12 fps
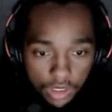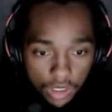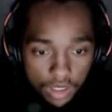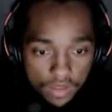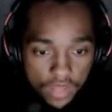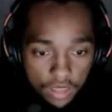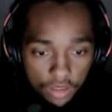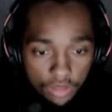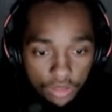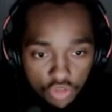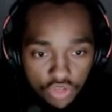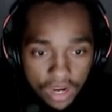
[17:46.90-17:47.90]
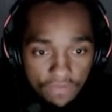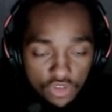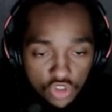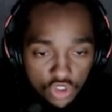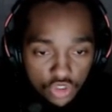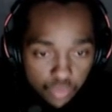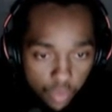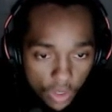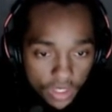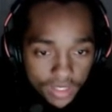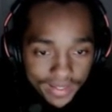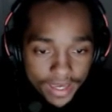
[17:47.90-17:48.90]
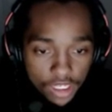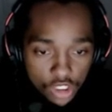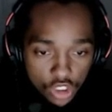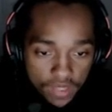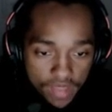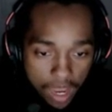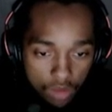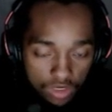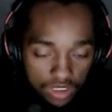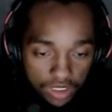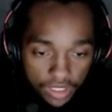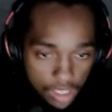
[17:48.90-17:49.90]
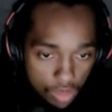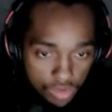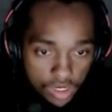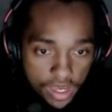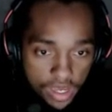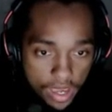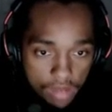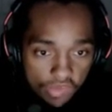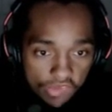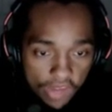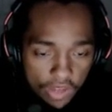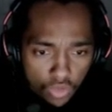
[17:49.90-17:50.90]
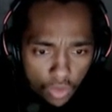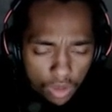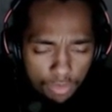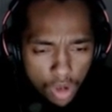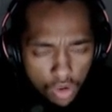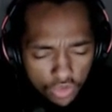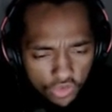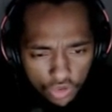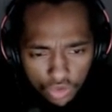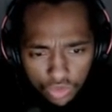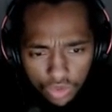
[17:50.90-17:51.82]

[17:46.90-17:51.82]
They literally drafted just one engage, and that was Leona. And Santorin pokes you,